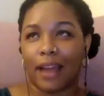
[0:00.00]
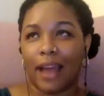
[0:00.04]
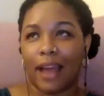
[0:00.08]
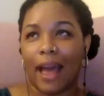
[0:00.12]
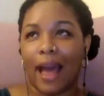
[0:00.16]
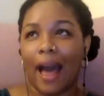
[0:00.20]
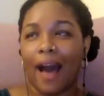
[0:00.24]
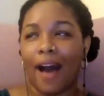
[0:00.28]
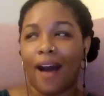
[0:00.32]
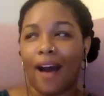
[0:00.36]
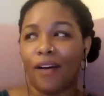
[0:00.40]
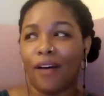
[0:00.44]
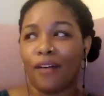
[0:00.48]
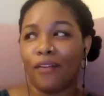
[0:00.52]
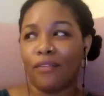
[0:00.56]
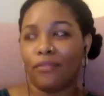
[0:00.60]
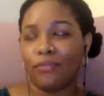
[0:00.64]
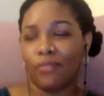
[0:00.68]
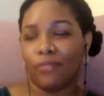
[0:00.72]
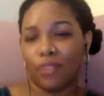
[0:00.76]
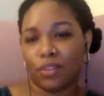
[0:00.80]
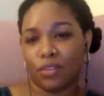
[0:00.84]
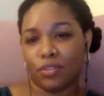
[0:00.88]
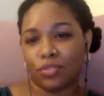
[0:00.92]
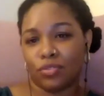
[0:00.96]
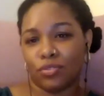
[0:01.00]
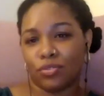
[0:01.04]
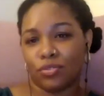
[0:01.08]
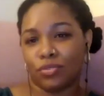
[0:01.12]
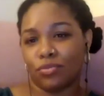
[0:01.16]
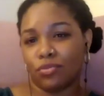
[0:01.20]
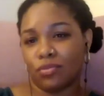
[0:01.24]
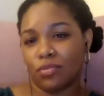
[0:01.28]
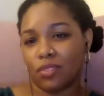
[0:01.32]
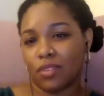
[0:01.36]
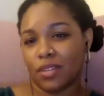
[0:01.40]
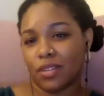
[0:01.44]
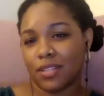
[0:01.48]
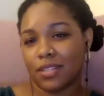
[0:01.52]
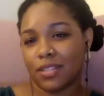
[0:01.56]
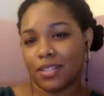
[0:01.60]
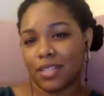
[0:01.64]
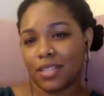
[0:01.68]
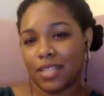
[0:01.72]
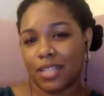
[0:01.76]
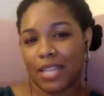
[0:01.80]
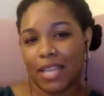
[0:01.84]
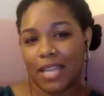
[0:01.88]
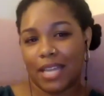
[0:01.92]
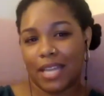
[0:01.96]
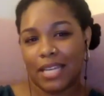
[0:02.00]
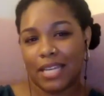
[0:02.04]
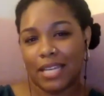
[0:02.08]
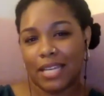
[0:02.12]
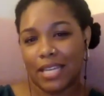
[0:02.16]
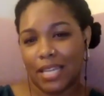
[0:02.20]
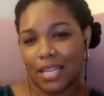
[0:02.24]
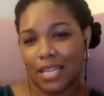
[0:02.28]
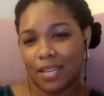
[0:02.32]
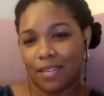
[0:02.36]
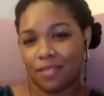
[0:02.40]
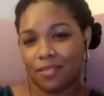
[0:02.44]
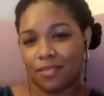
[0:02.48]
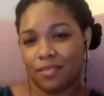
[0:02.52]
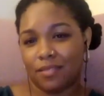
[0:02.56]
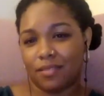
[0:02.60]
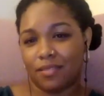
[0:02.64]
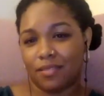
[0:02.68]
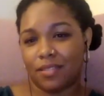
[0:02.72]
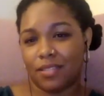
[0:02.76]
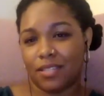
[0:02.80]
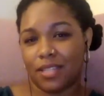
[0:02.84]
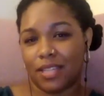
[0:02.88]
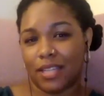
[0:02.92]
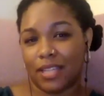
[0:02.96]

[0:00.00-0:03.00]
have the tools that they need to mm.